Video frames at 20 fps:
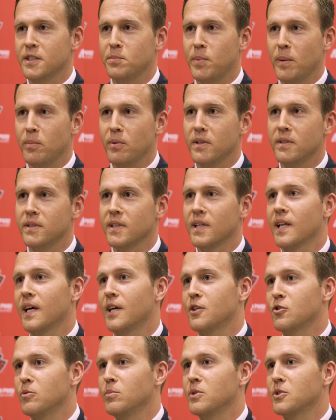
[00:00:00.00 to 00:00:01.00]
these people in the
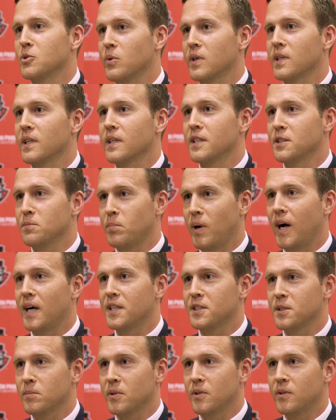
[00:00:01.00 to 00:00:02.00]
classroom as quickly as
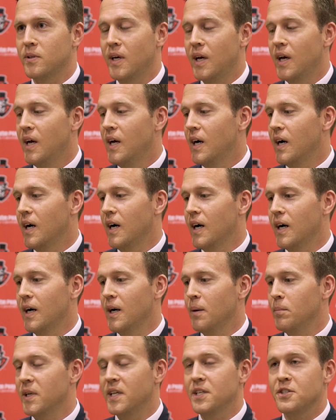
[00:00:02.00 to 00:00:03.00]
possible.
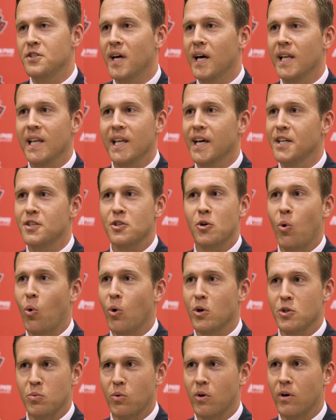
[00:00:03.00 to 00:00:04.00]
Uh, but it's not less
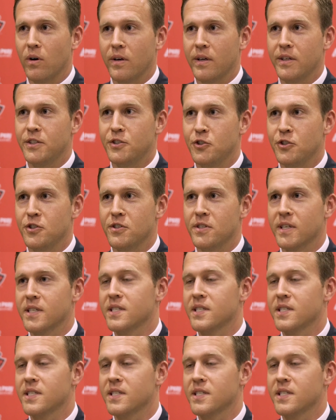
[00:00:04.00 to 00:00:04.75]
coursework, it's just